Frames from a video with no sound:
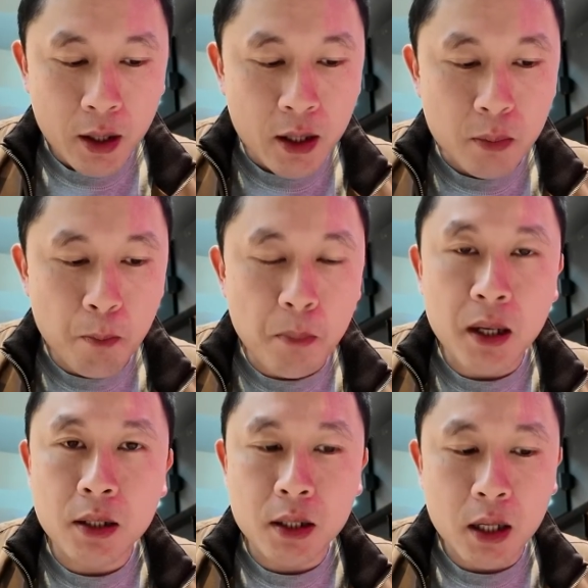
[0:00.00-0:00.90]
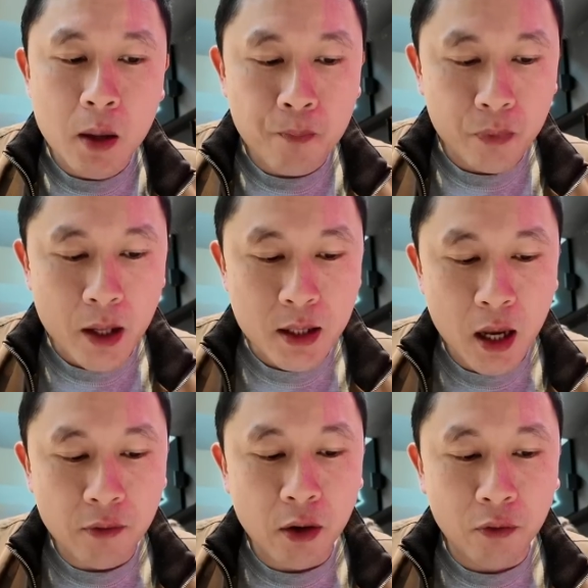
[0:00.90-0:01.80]
it's meaty, it's
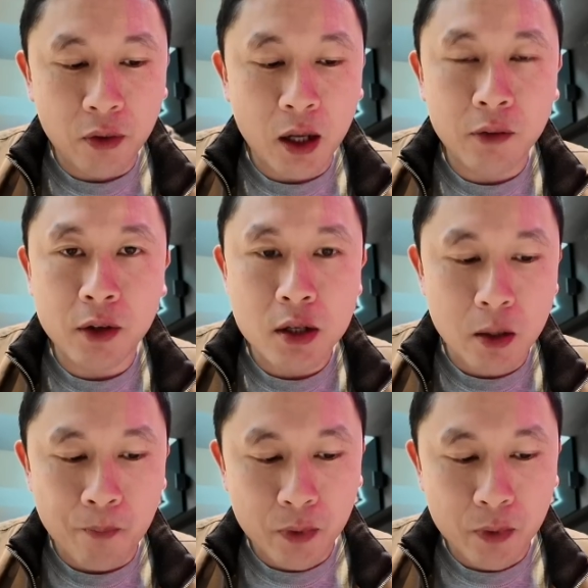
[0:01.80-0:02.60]
heavy on flavors,